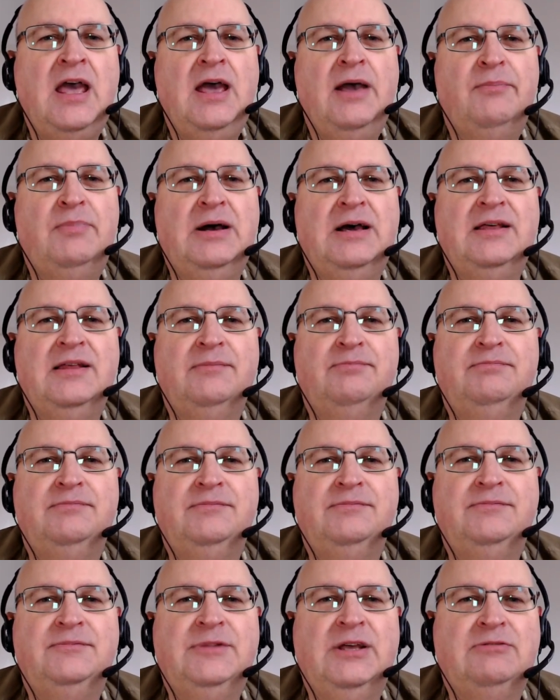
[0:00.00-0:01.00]
But
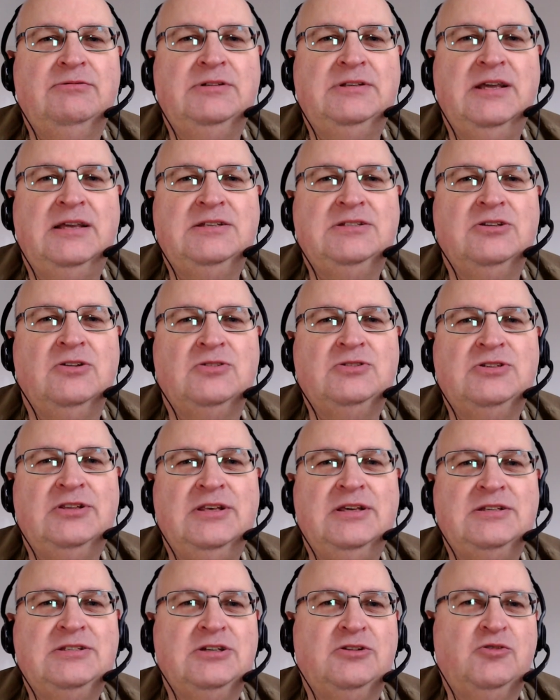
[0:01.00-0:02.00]
nowadays, lots of
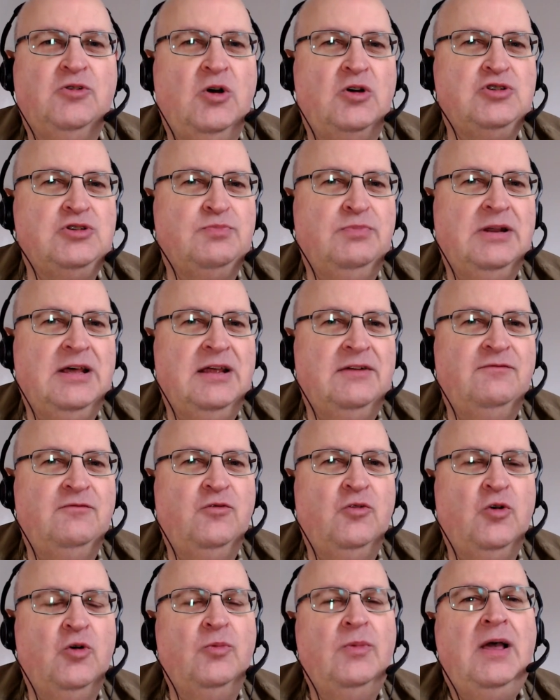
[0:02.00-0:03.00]
things
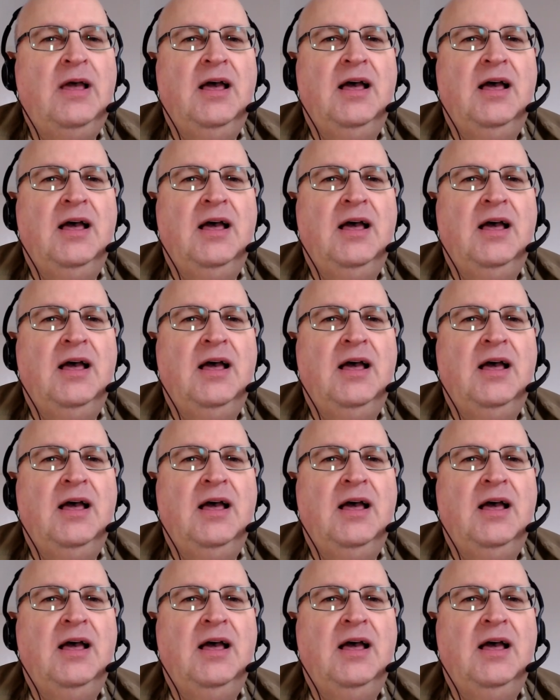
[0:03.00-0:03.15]
cross-platform.